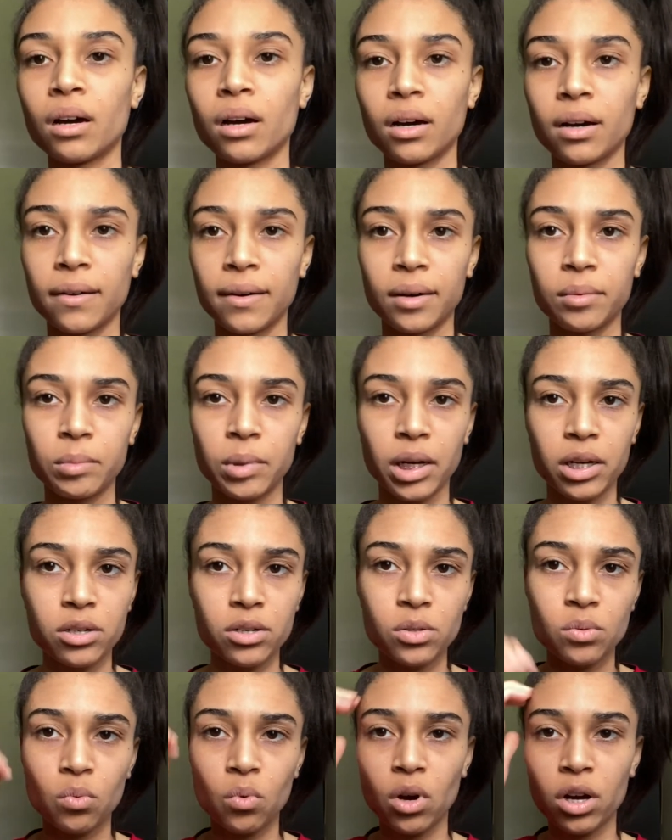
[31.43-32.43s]
But I
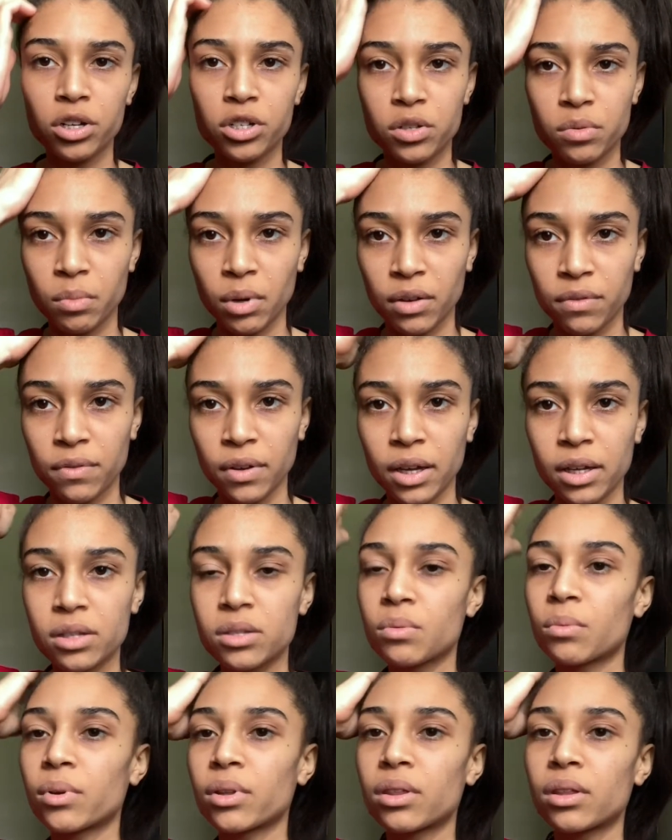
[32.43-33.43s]
just washed my face
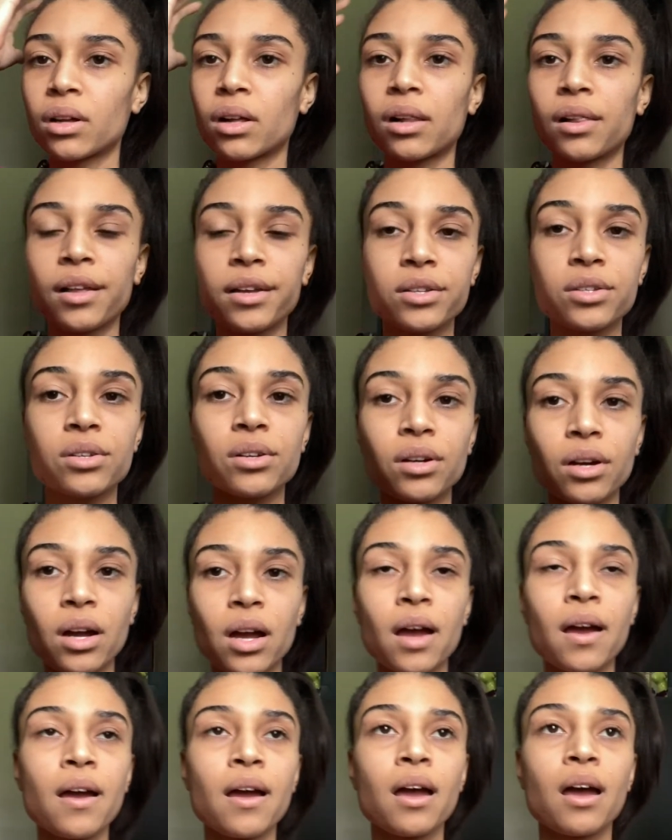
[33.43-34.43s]
with the cleanser.
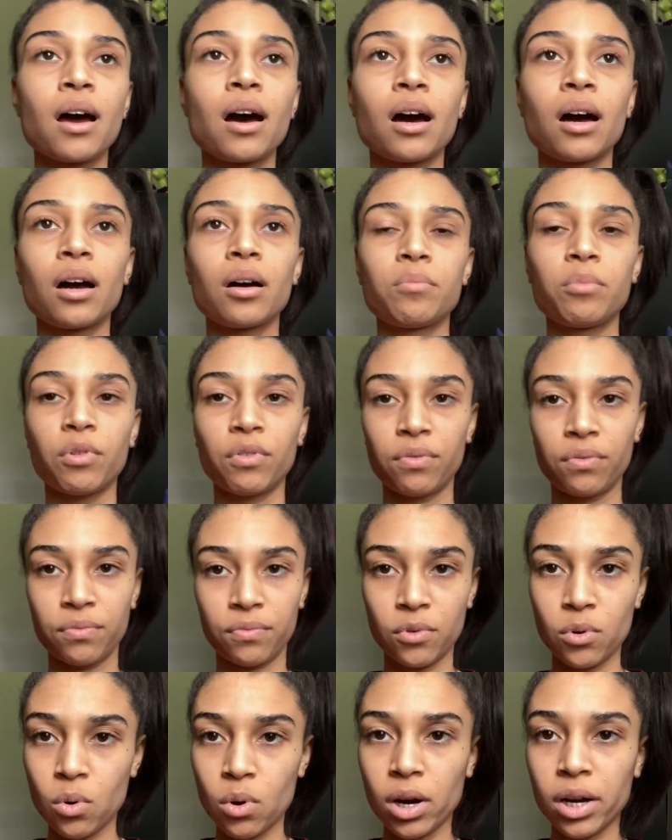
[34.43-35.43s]

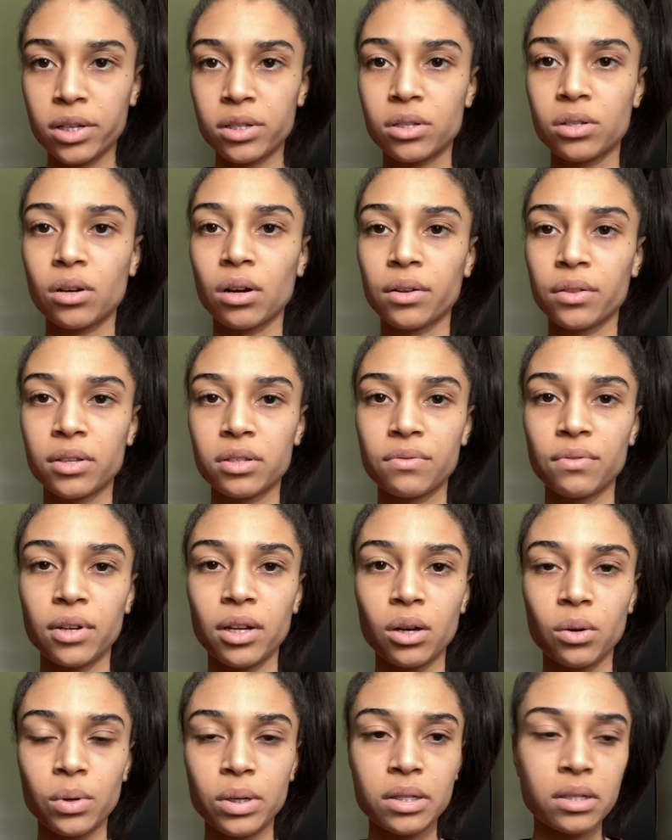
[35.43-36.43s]
Before I start, this
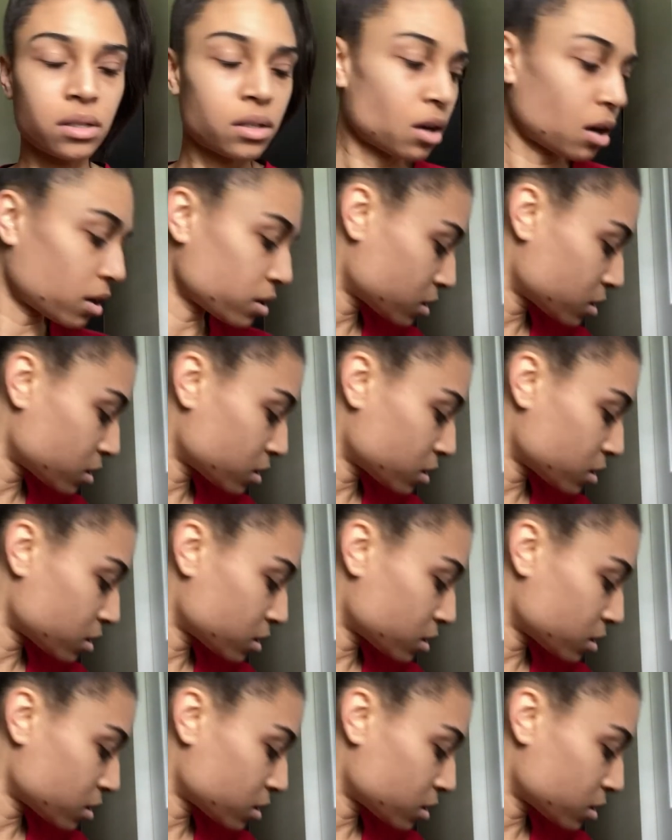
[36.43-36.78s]
video is not